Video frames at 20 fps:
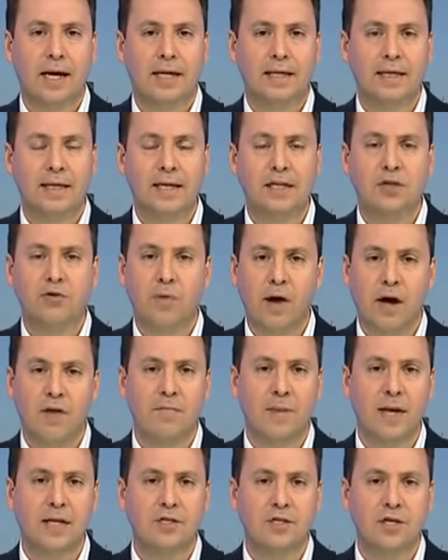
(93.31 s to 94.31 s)
nearly
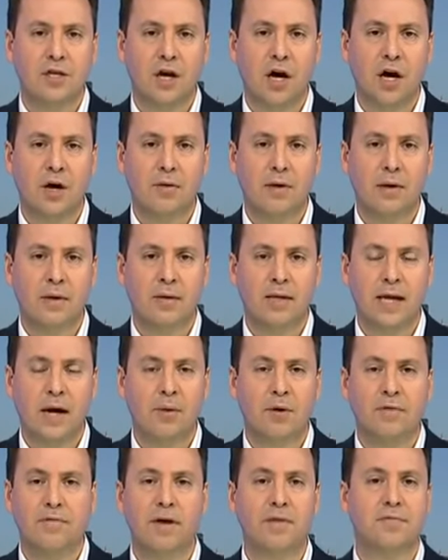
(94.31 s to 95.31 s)
12 months ago, and they
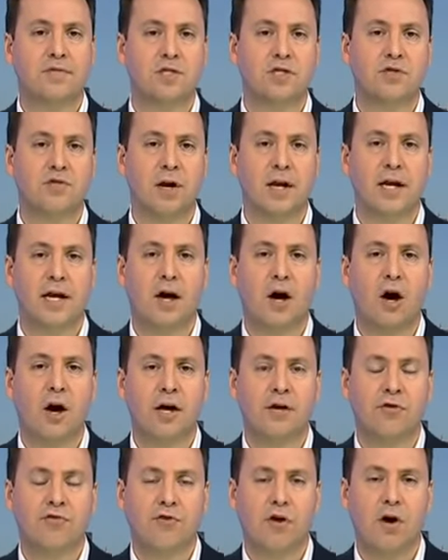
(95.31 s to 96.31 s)
would have left Australia
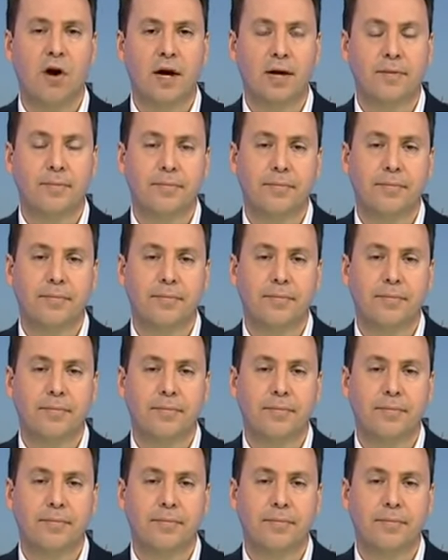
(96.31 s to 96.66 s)
high and dry.